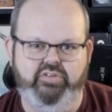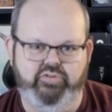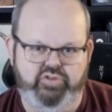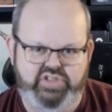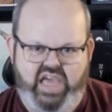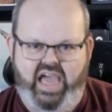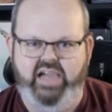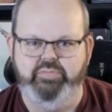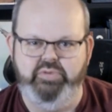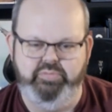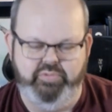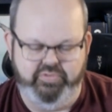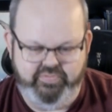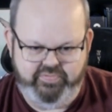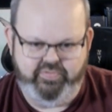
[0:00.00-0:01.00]
to attack
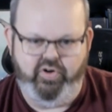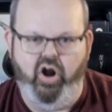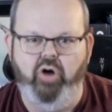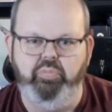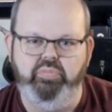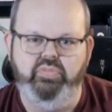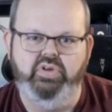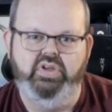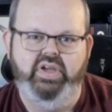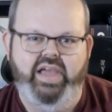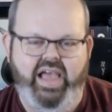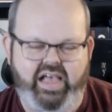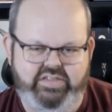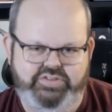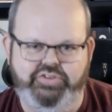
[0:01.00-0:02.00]
people from
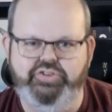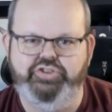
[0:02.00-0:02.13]
Hazardous